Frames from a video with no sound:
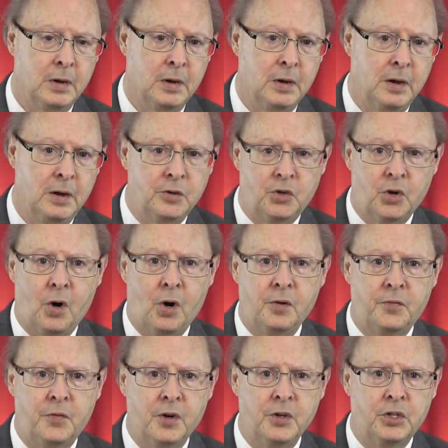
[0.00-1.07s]
It's hard
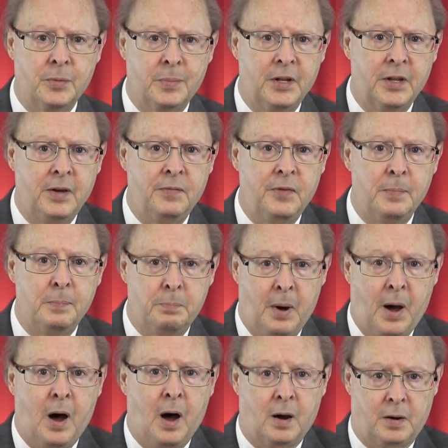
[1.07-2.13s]
for us to believe that
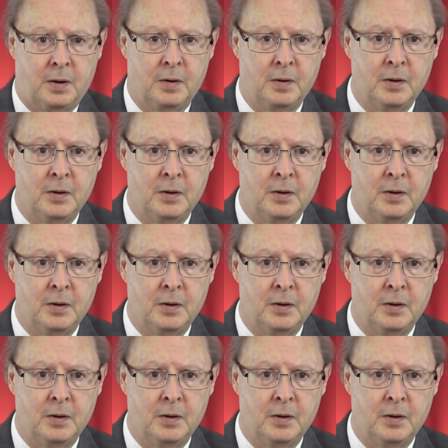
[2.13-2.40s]
Bach